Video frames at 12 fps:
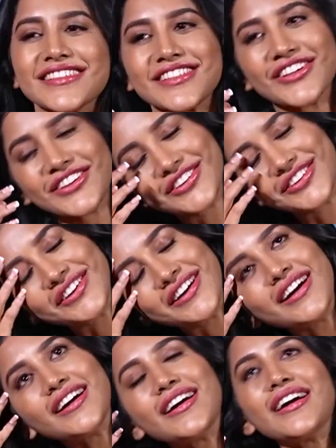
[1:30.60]
so,
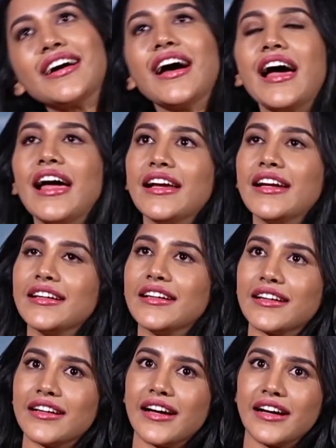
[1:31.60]
and
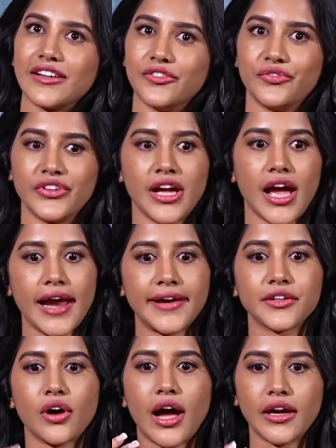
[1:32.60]
we
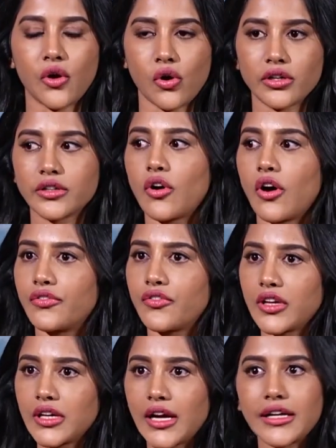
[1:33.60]
had, I ordered
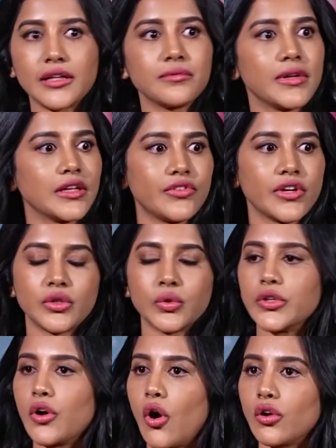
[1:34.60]
coffee and I'm like, we are
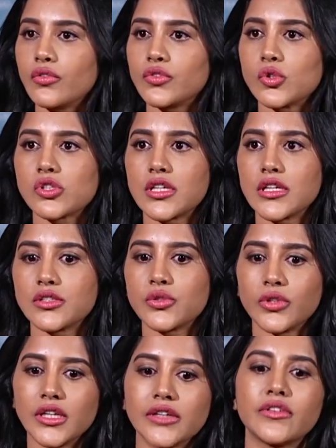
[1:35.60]
doing all of those things. You
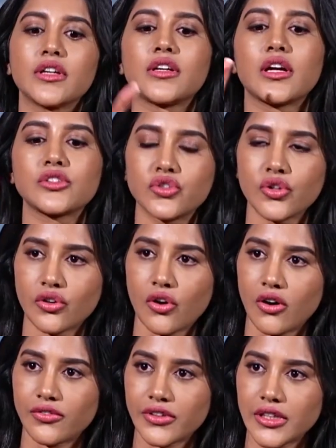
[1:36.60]
didn't even touch your
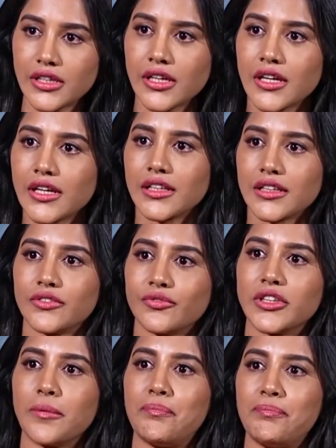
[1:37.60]
coffee with
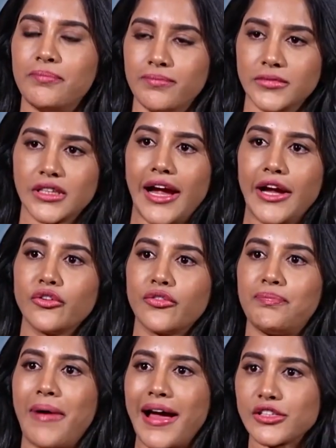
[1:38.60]
the, the kind
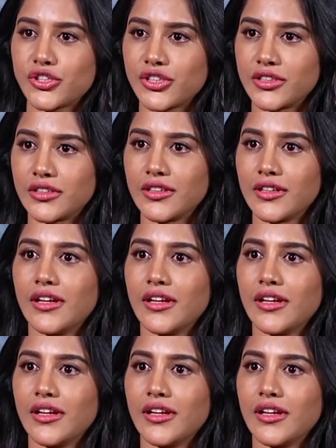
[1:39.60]
of passion